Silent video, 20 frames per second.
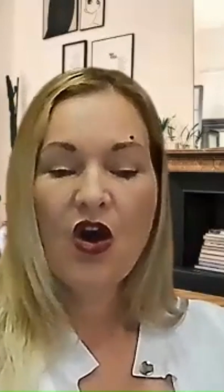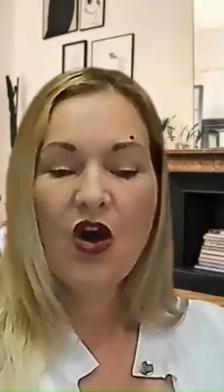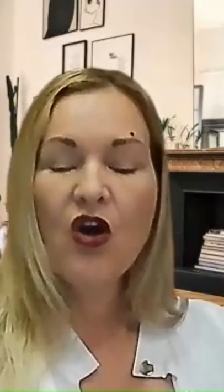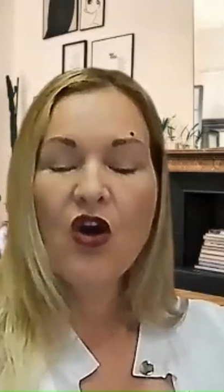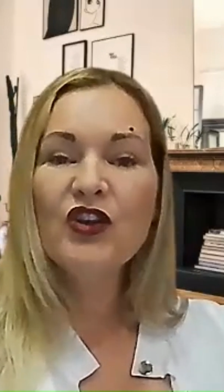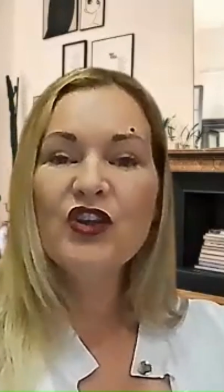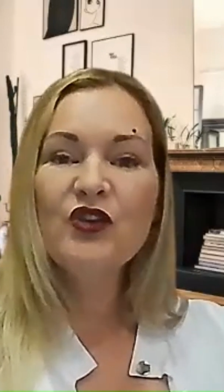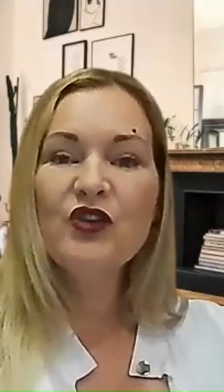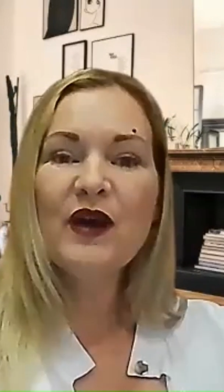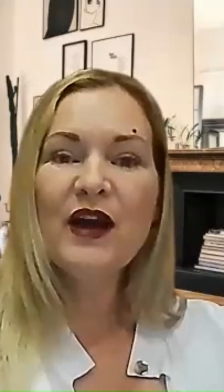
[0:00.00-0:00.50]

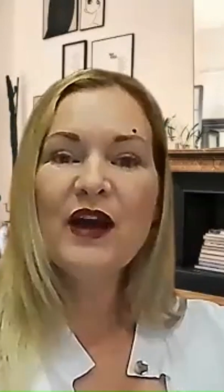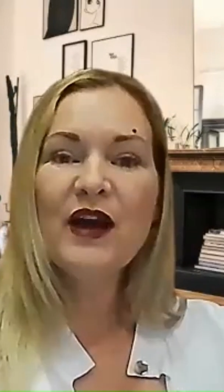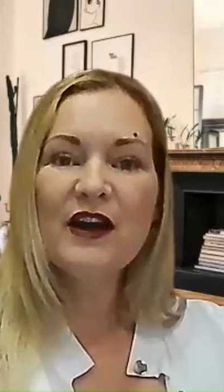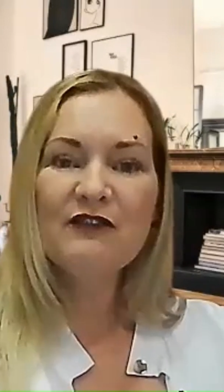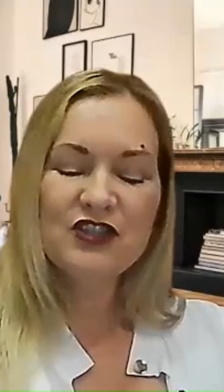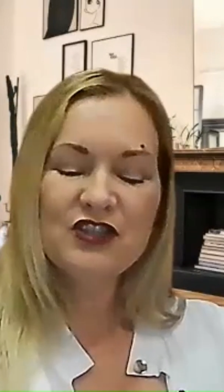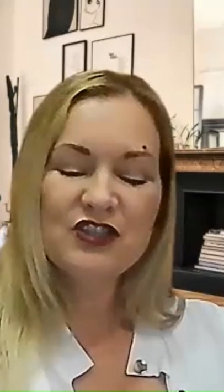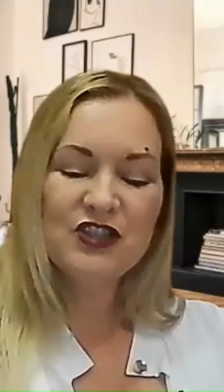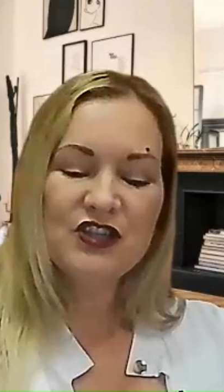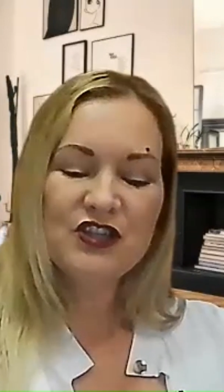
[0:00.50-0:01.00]
All you
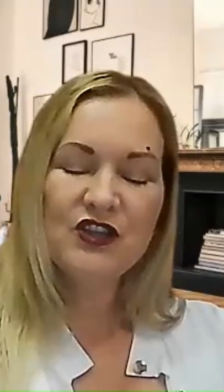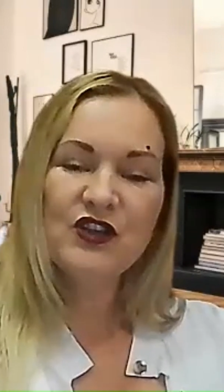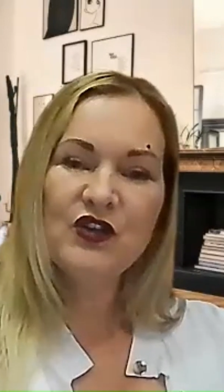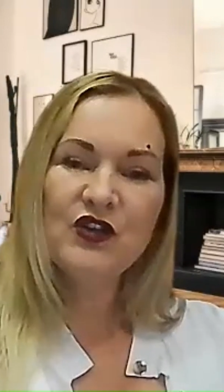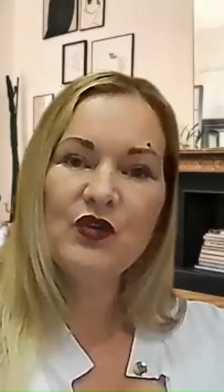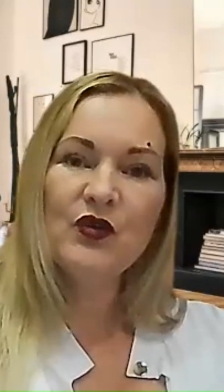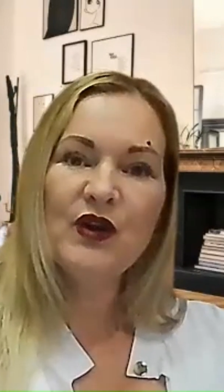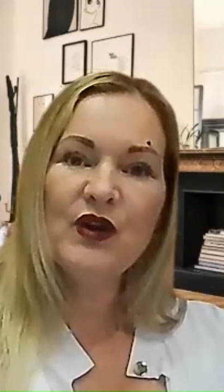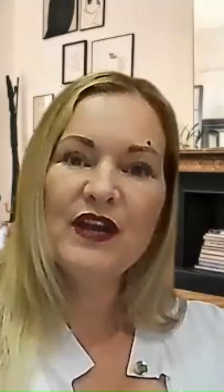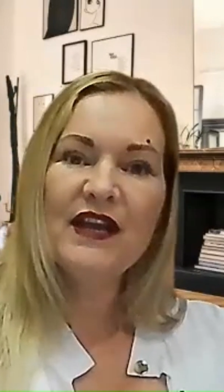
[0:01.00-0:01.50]
have to
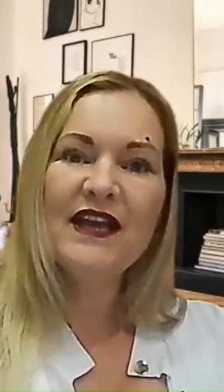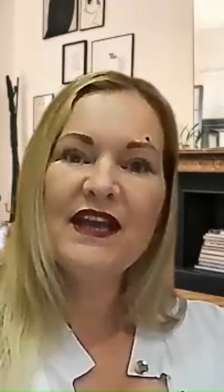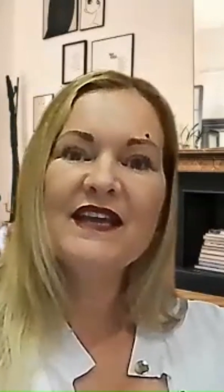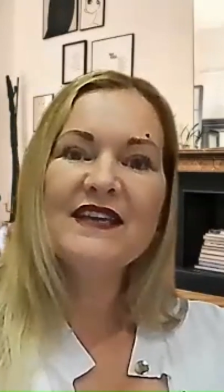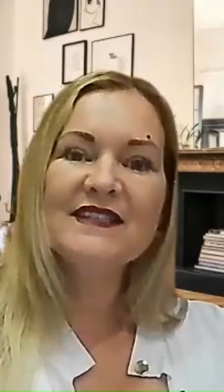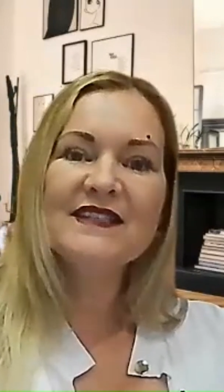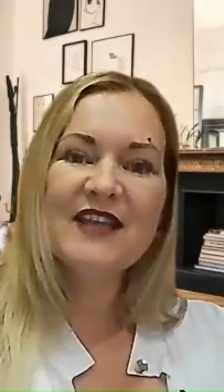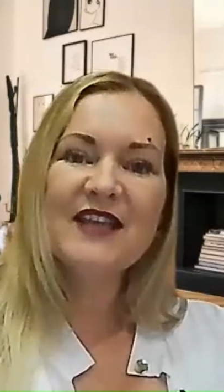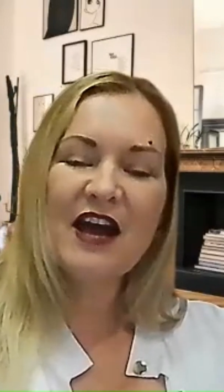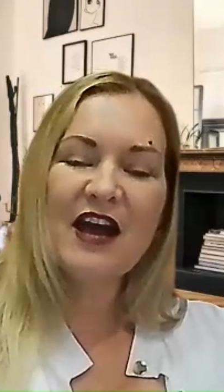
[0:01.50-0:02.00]
do
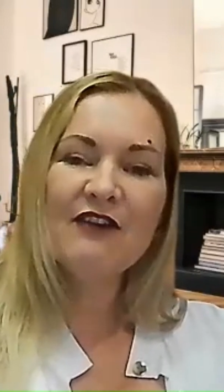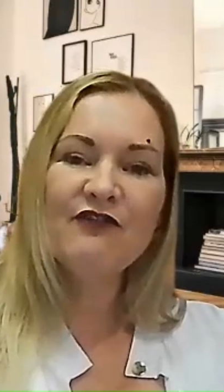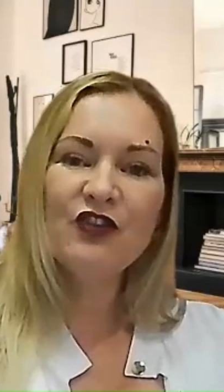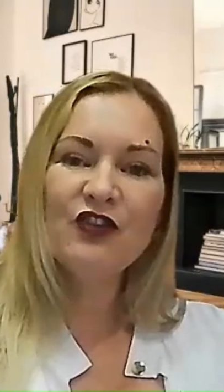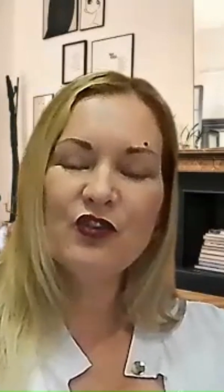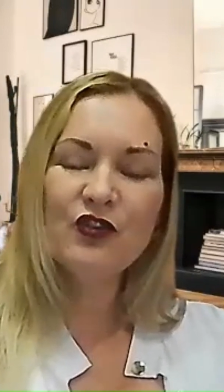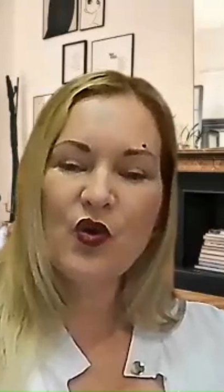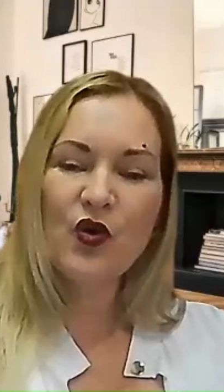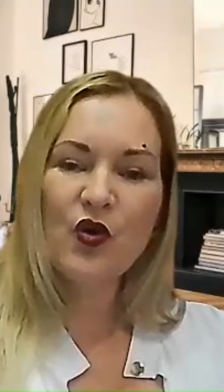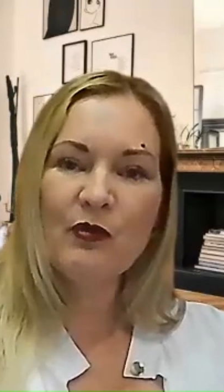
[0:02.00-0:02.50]
is have
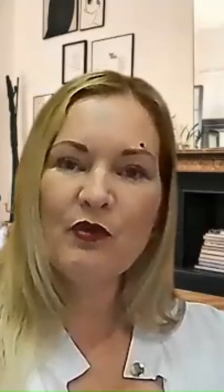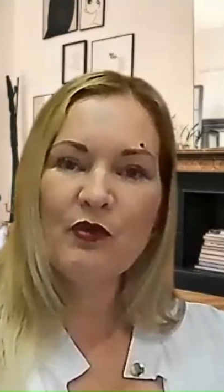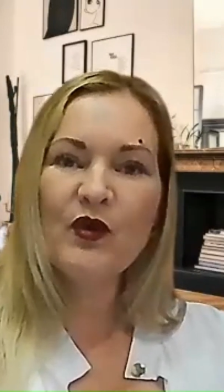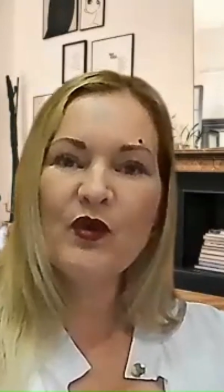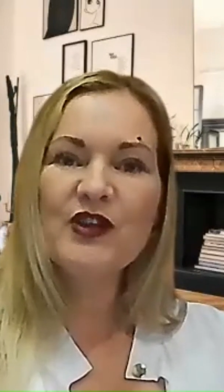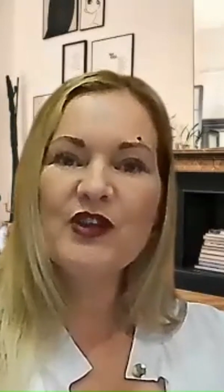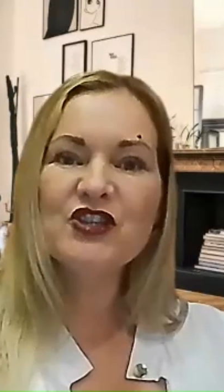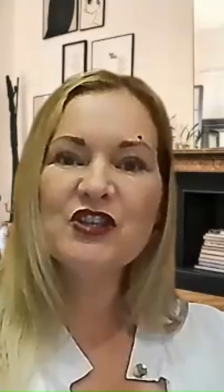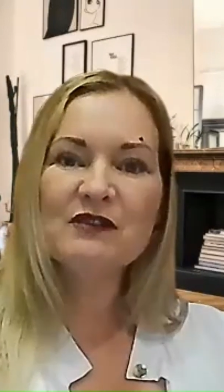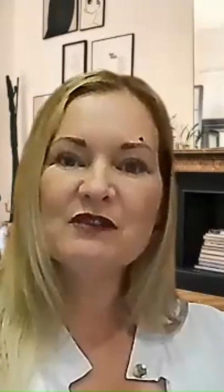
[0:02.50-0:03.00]
your
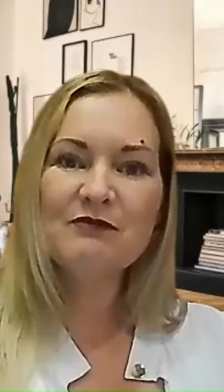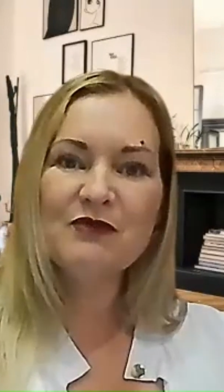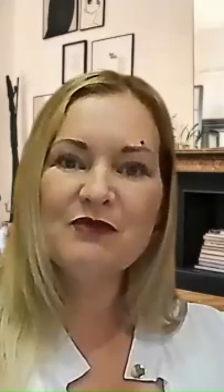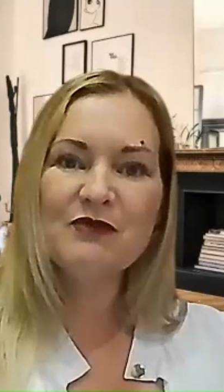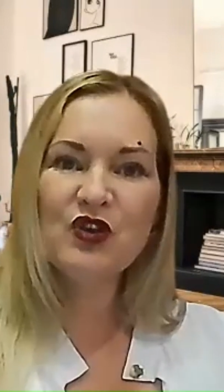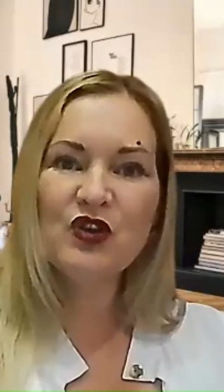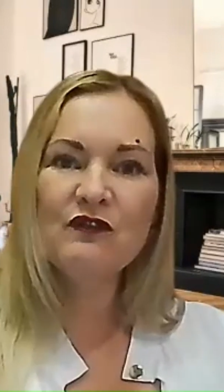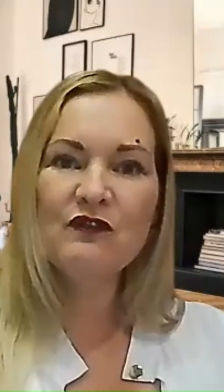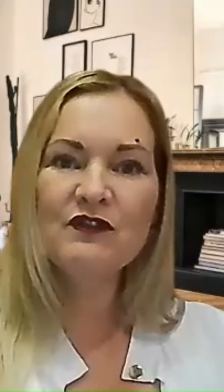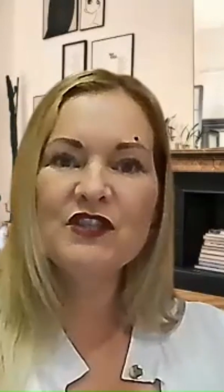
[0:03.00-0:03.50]
corporation
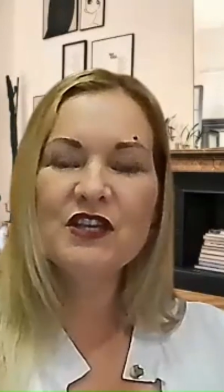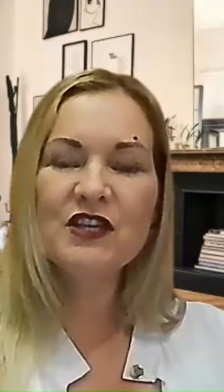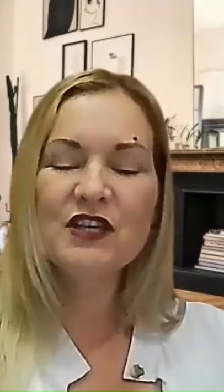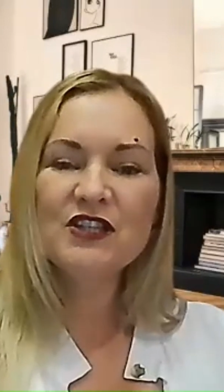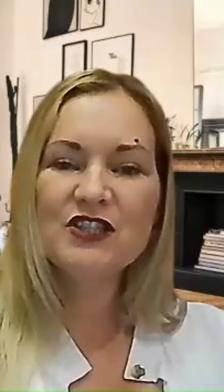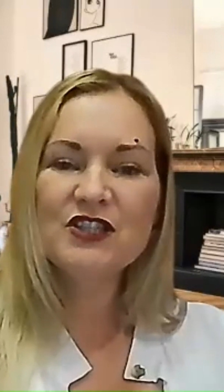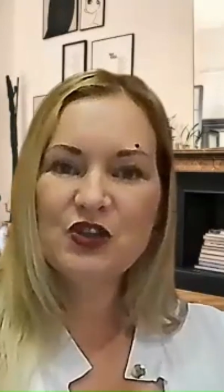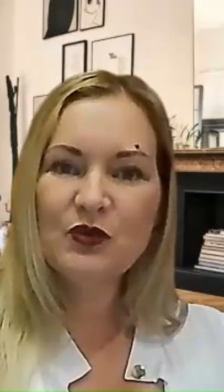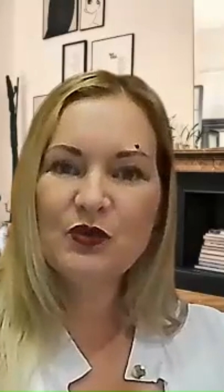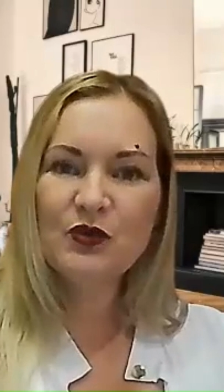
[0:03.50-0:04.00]
moved
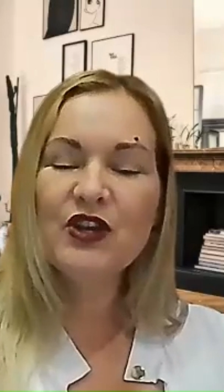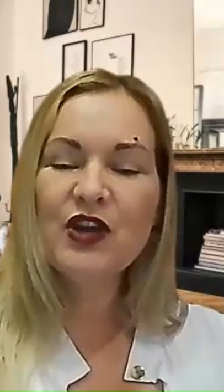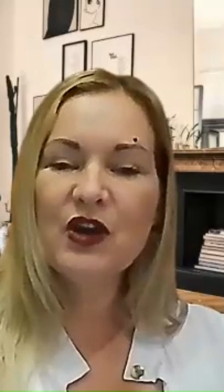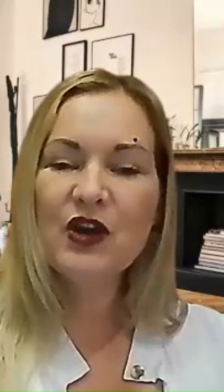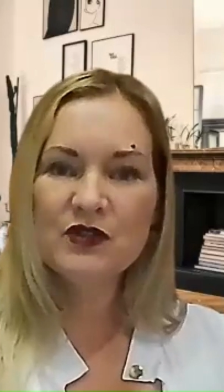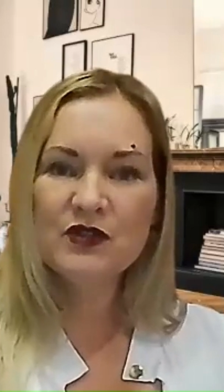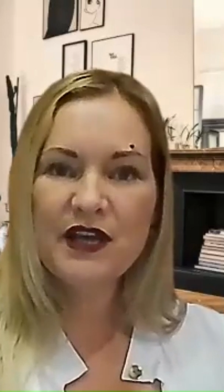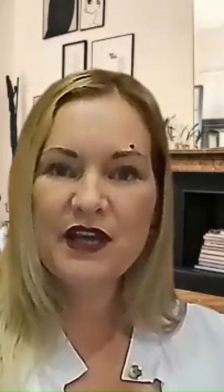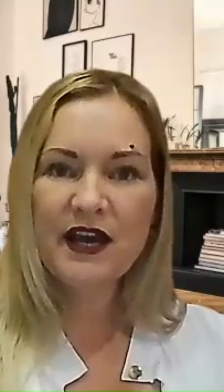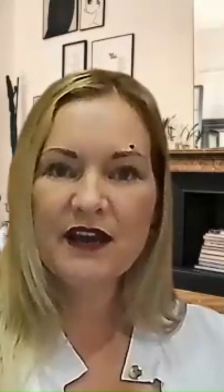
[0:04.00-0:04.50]
to a
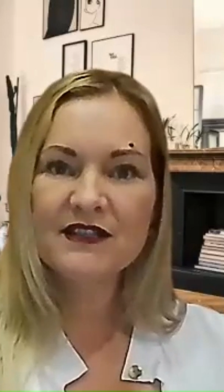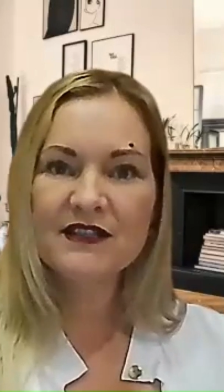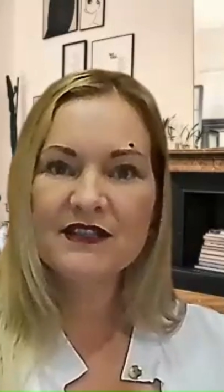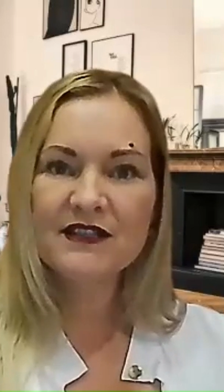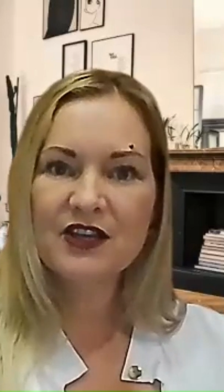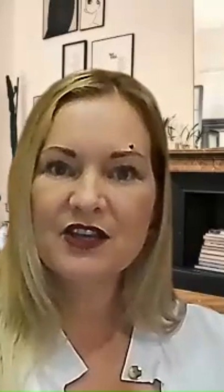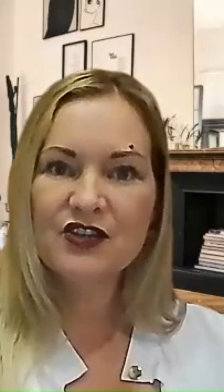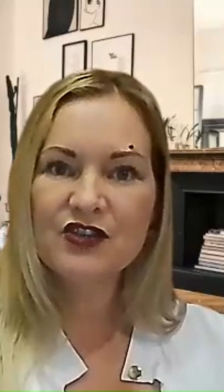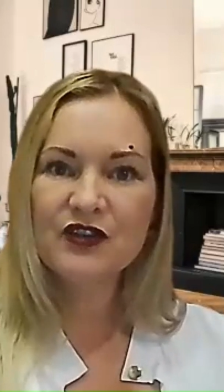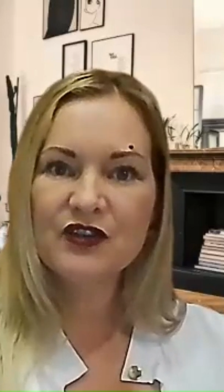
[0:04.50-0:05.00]
no tax
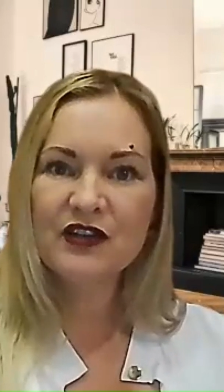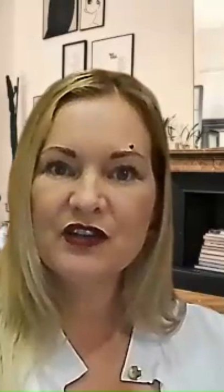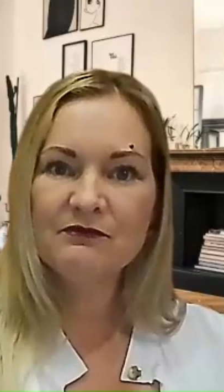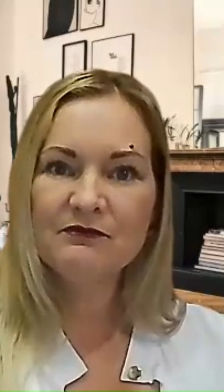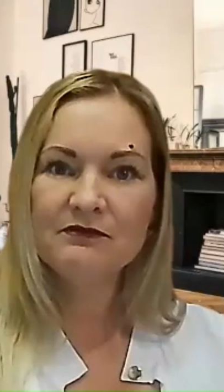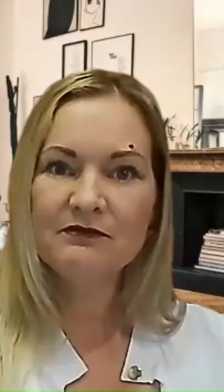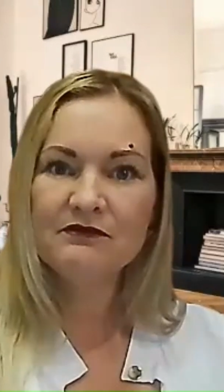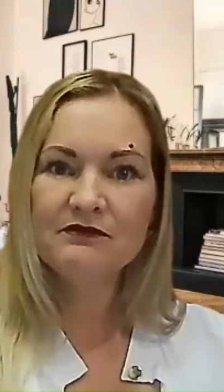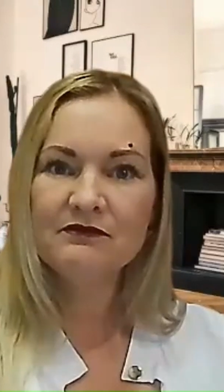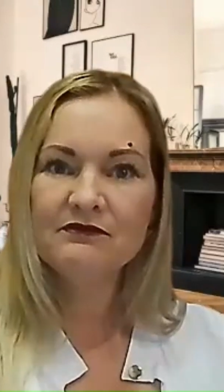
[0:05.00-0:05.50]

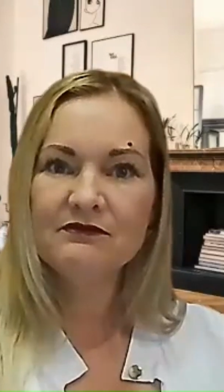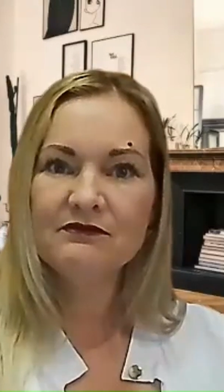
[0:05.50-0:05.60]
country.